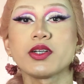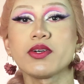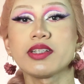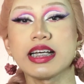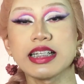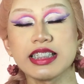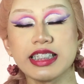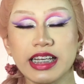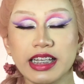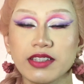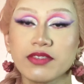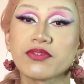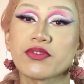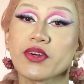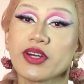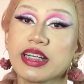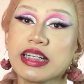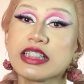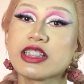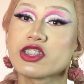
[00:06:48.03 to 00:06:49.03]
that's it
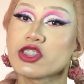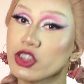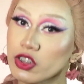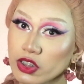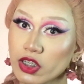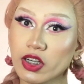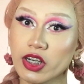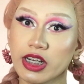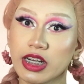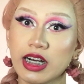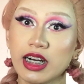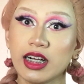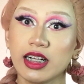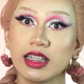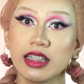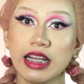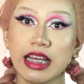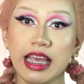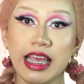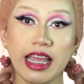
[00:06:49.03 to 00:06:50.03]
for this tutorial,
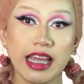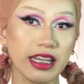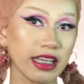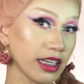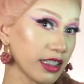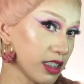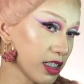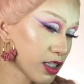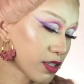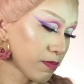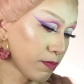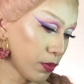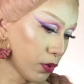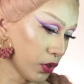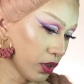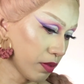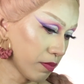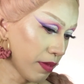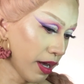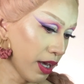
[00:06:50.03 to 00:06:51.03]
and I just
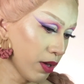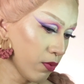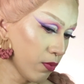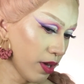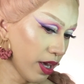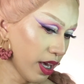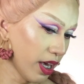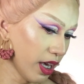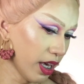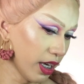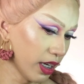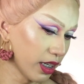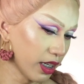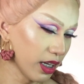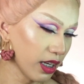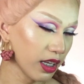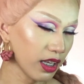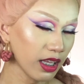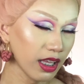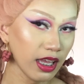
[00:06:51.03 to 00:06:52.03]
put my wig
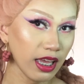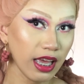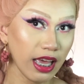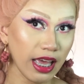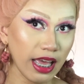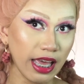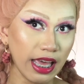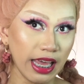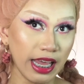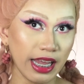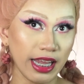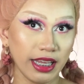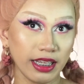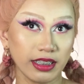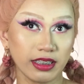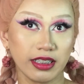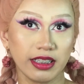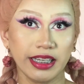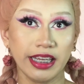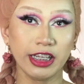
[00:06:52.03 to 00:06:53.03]
and
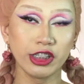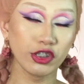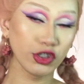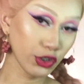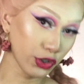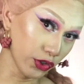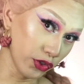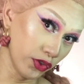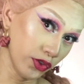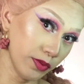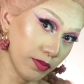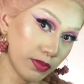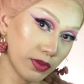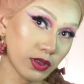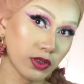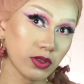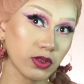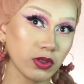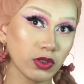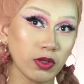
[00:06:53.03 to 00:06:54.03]
a tube
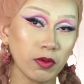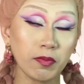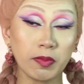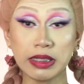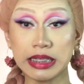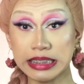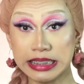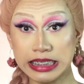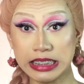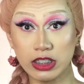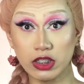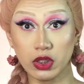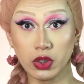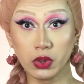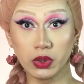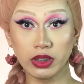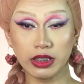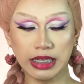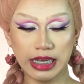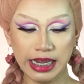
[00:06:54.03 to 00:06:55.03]
to complete this
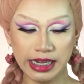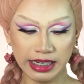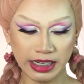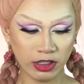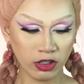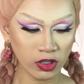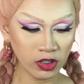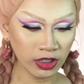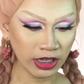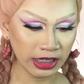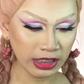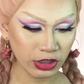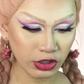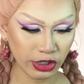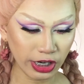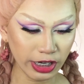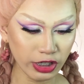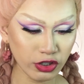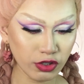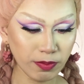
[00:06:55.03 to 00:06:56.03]
look, and I already
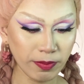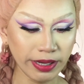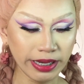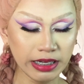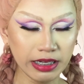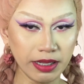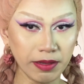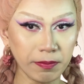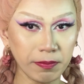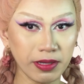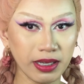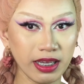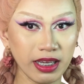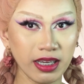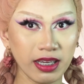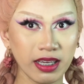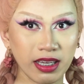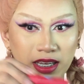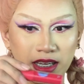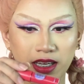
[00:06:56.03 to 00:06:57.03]
changed my lippy
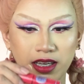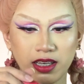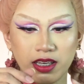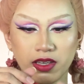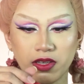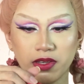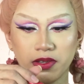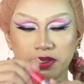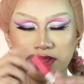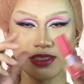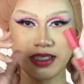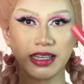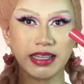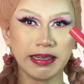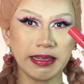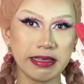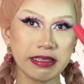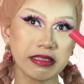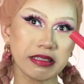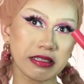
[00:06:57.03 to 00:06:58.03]
using
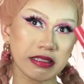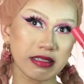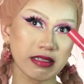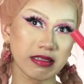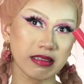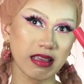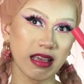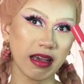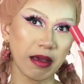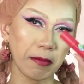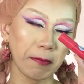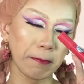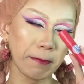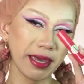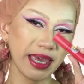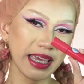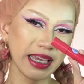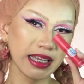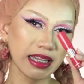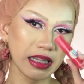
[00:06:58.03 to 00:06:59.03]
this
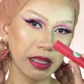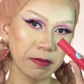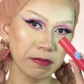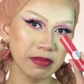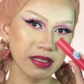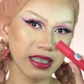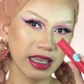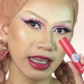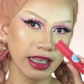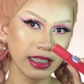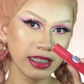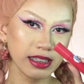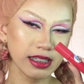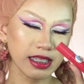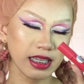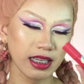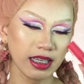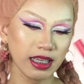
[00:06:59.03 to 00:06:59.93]
pink lip tint